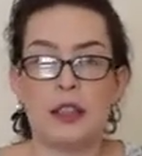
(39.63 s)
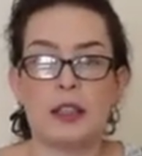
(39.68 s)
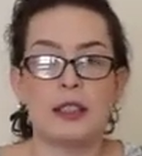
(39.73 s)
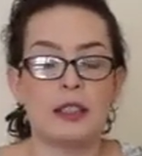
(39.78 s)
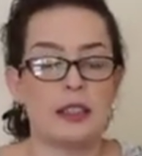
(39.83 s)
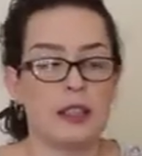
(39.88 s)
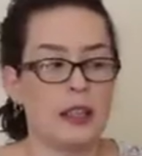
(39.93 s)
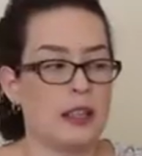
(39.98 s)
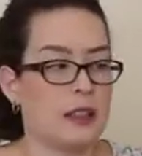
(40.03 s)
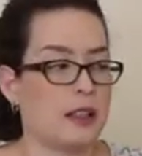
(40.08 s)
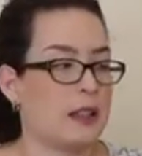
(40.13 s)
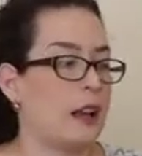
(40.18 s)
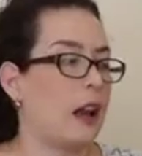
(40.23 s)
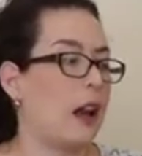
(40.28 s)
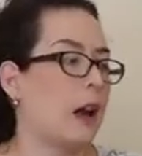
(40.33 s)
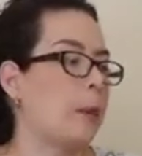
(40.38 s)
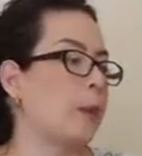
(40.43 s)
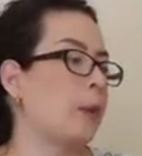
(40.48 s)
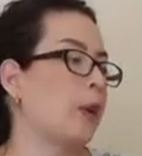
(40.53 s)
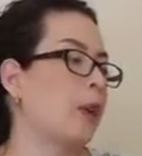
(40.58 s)
since
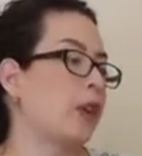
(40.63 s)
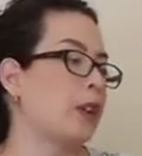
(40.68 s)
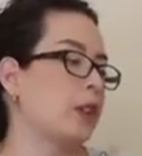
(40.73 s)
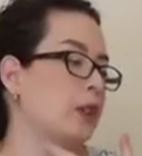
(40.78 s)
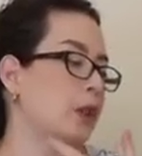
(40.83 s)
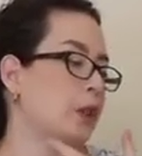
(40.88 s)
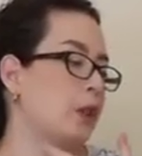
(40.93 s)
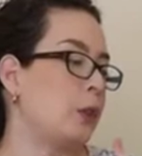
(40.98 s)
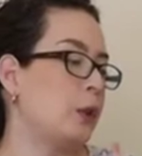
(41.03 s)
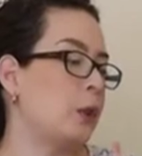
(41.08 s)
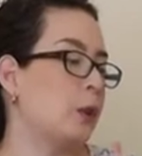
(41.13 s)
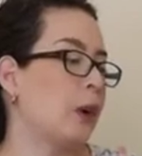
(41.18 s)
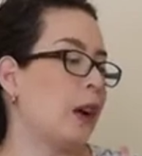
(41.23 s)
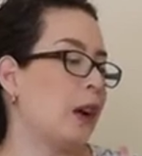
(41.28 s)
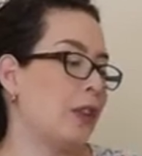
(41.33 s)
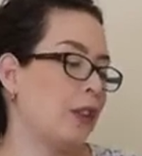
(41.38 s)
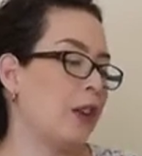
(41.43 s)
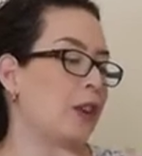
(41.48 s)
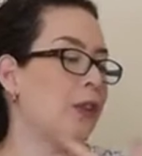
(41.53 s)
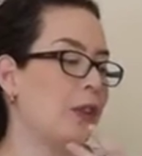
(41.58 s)
I'm going to do
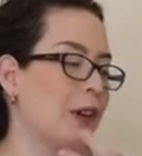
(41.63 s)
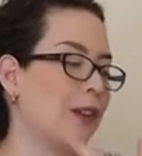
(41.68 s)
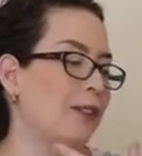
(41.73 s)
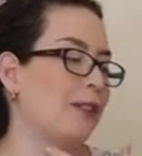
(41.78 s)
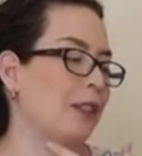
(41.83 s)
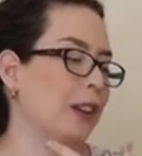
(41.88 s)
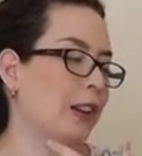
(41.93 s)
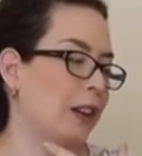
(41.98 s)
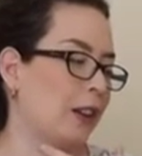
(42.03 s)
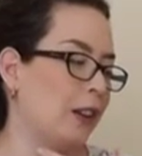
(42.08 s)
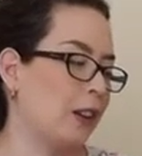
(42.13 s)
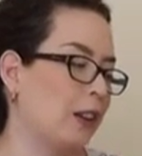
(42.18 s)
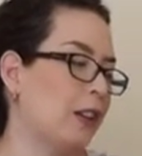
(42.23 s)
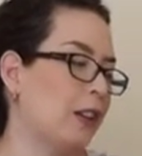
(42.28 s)
a different video,